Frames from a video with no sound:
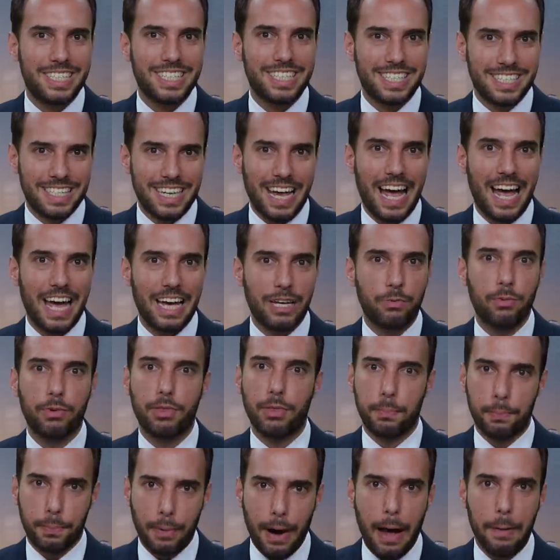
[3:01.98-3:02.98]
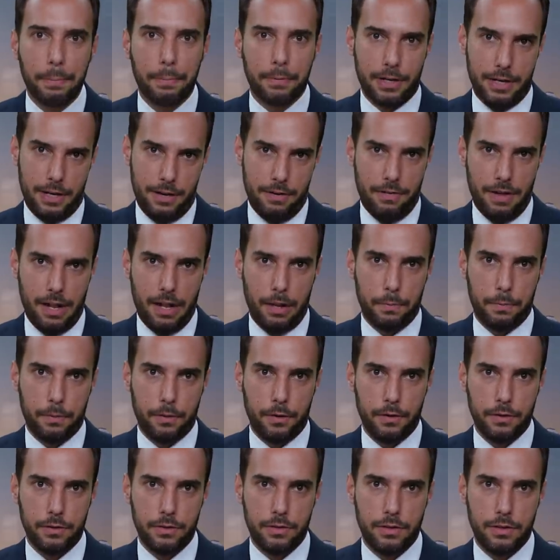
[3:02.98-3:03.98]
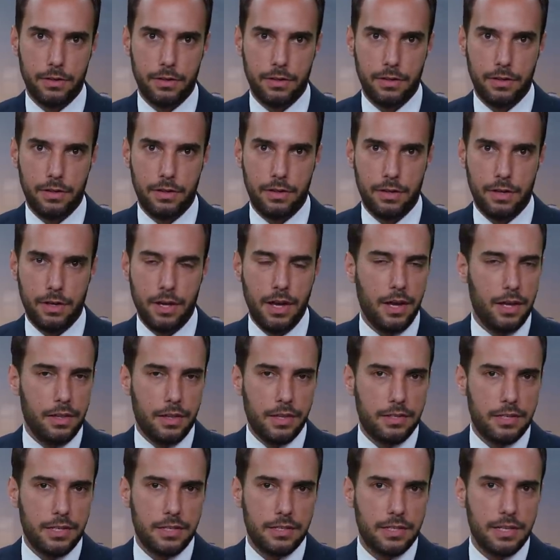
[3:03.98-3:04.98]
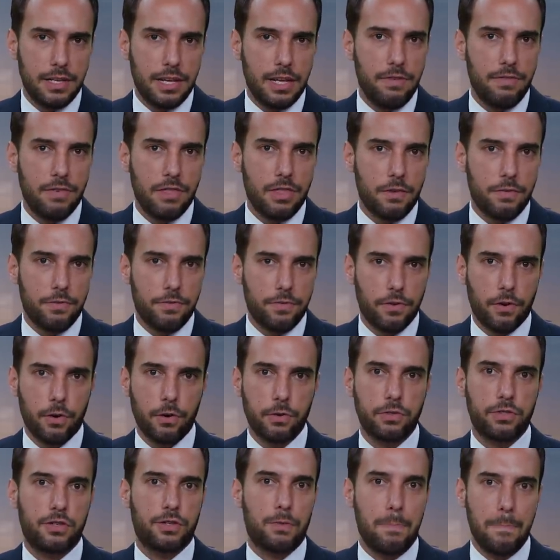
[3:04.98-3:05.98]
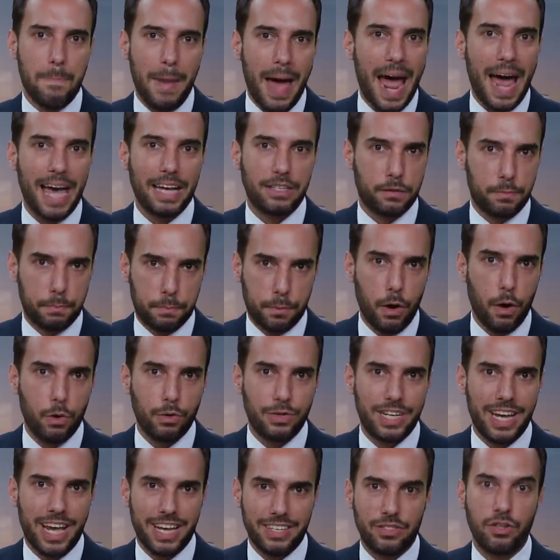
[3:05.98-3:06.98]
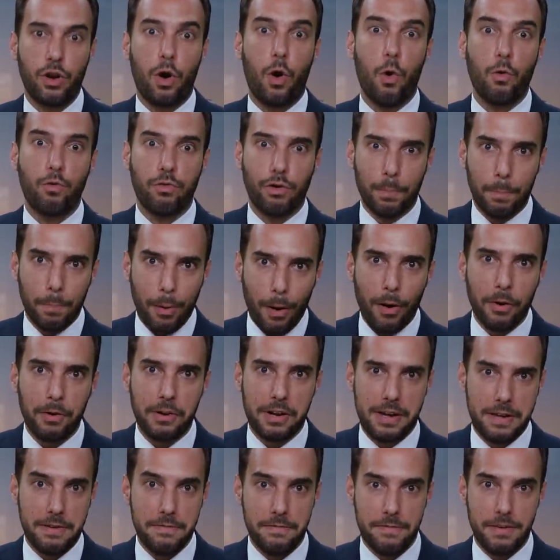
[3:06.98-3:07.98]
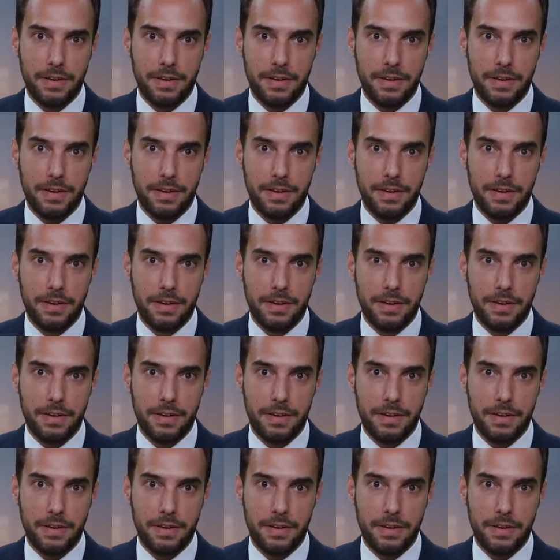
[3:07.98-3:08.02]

to side with the property developers. This isn't even the first mass protest over parking